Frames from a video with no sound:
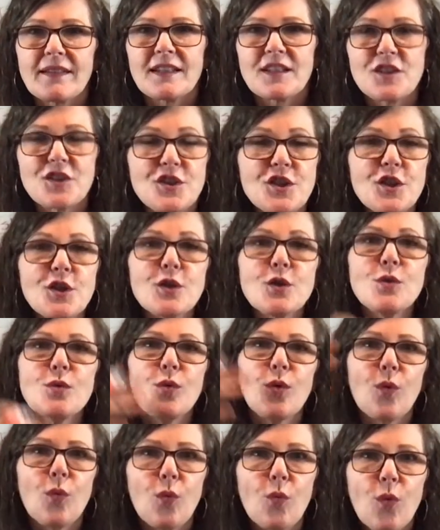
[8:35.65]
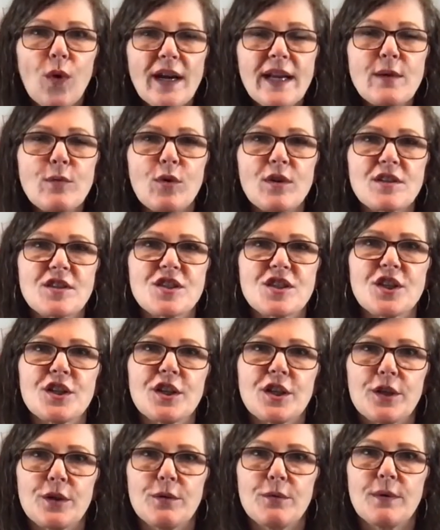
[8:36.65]
do what he wants to
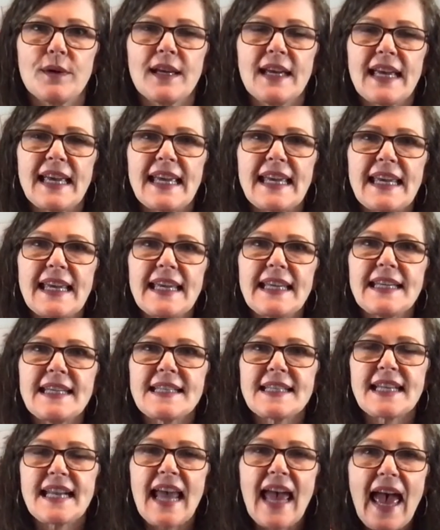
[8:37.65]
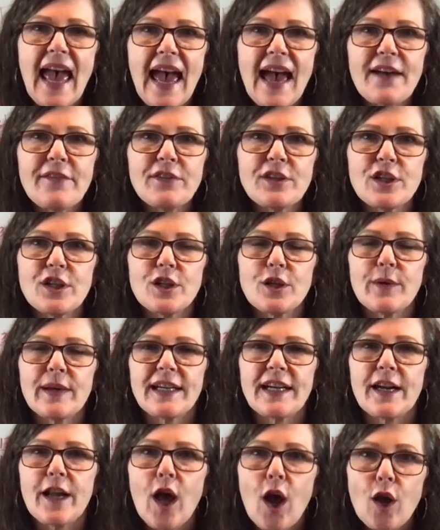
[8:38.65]
do. It is an avenue and
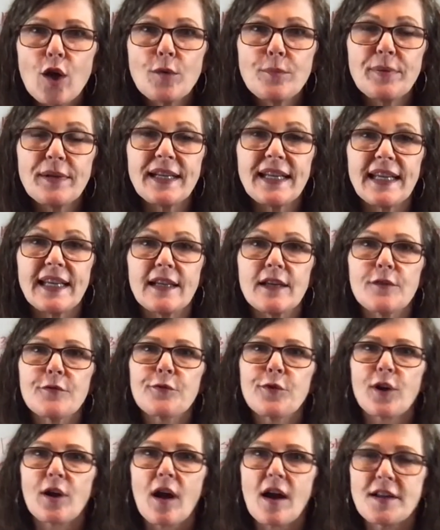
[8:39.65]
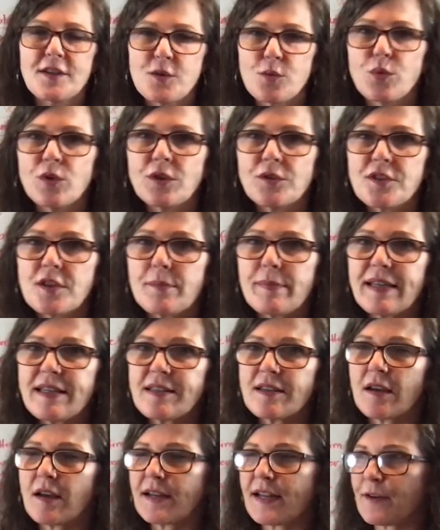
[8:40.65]
an opening for God's will to be done,